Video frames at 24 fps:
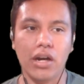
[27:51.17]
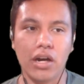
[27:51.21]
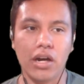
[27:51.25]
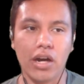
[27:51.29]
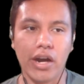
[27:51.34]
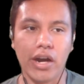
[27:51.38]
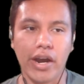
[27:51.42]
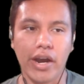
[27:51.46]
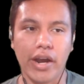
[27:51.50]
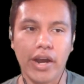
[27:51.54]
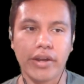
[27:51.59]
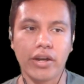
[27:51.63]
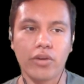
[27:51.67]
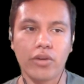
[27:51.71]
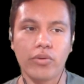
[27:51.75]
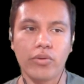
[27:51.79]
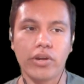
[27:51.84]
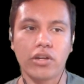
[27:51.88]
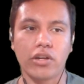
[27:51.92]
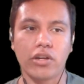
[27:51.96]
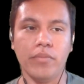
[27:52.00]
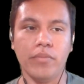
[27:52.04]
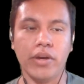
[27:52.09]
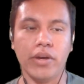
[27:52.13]
I got
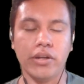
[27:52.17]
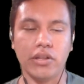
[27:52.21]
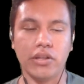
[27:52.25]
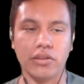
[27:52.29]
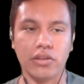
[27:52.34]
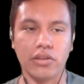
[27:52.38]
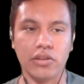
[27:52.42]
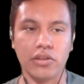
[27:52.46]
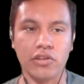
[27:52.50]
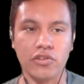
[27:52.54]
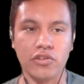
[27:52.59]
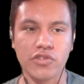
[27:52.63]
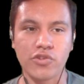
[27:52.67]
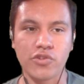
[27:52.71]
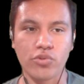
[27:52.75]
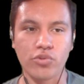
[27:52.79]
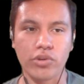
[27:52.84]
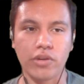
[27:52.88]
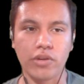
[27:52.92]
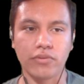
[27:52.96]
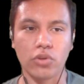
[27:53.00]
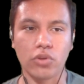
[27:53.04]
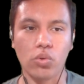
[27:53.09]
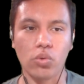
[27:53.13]
recommended the
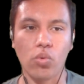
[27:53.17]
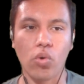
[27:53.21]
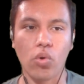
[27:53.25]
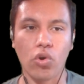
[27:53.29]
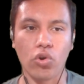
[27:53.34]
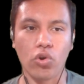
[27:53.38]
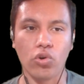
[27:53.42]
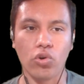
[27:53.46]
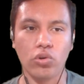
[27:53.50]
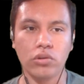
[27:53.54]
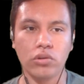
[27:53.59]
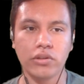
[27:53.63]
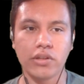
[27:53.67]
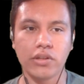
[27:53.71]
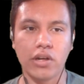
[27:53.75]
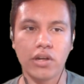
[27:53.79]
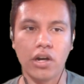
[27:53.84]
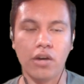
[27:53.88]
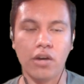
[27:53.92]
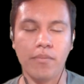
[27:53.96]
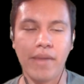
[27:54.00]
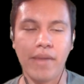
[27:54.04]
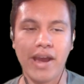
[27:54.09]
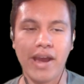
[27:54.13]
history of the world,
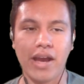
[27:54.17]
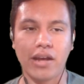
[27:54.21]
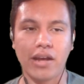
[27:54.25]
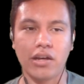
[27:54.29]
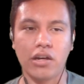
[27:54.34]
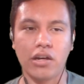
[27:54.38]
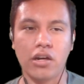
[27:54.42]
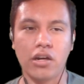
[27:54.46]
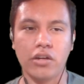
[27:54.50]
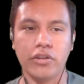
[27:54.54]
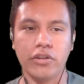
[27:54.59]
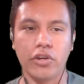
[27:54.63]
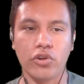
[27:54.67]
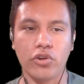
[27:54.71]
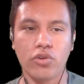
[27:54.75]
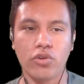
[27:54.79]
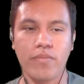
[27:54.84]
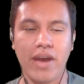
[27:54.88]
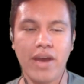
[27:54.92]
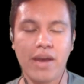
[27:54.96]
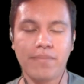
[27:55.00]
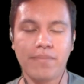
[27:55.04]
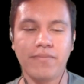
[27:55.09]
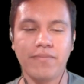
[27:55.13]

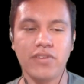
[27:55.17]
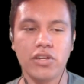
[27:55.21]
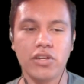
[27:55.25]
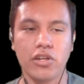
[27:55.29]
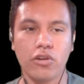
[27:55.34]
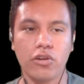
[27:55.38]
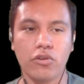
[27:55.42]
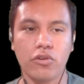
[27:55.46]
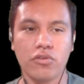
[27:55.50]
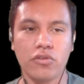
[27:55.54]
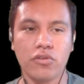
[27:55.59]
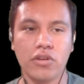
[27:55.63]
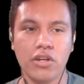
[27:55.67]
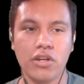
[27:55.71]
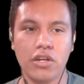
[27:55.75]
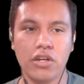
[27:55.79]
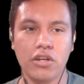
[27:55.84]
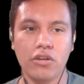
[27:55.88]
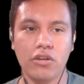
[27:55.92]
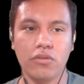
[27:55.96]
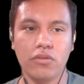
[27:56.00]
another map video,